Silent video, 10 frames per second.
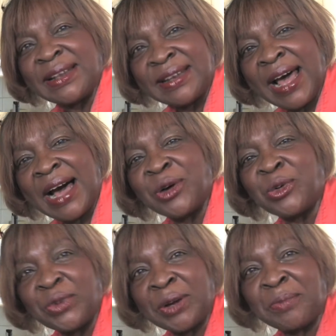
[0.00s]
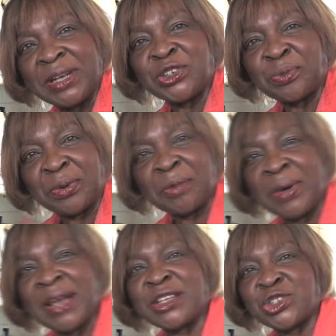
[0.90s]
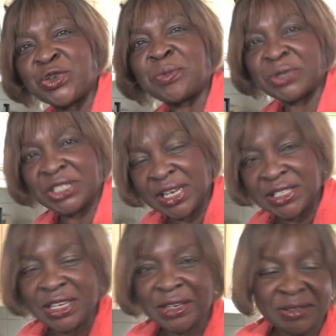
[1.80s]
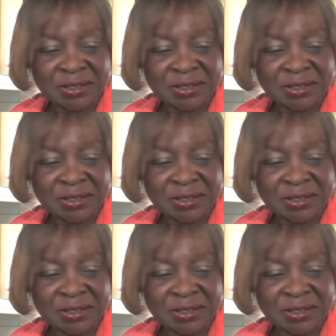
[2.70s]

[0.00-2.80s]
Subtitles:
now will be to prepare the sweet potato.